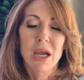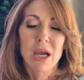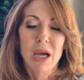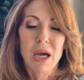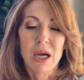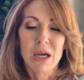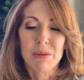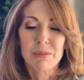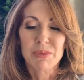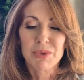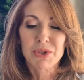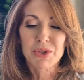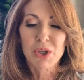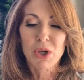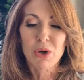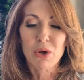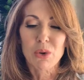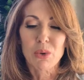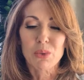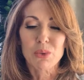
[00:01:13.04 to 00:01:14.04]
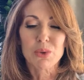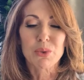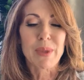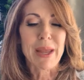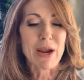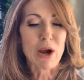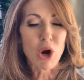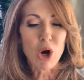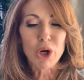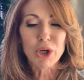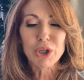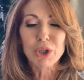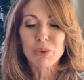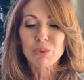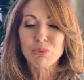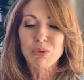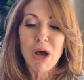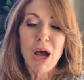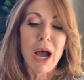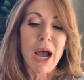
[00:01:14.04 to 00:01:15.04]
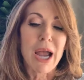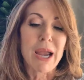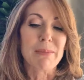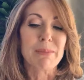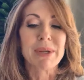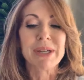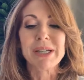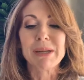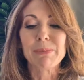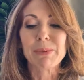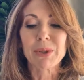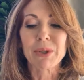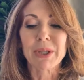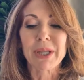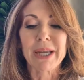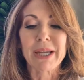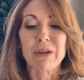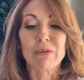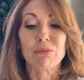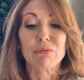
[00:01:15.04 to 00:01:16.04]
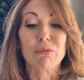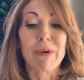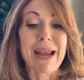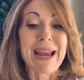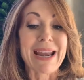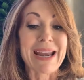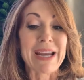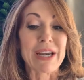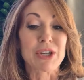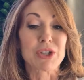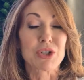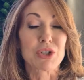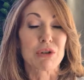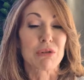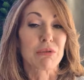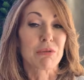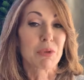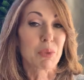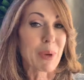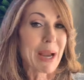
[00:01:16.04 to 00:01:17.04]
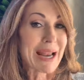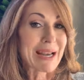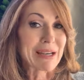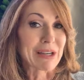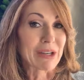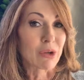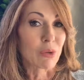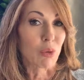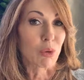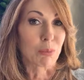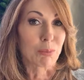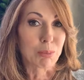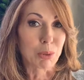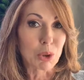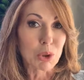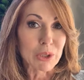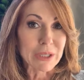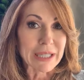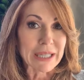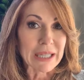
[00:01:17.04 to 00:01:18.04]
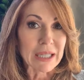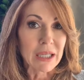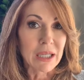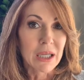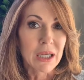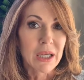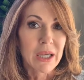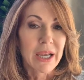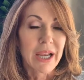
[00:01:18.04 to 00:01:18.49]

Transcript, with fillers: Um, so do they argue, lie, manipulate, rage, threaten, or bully?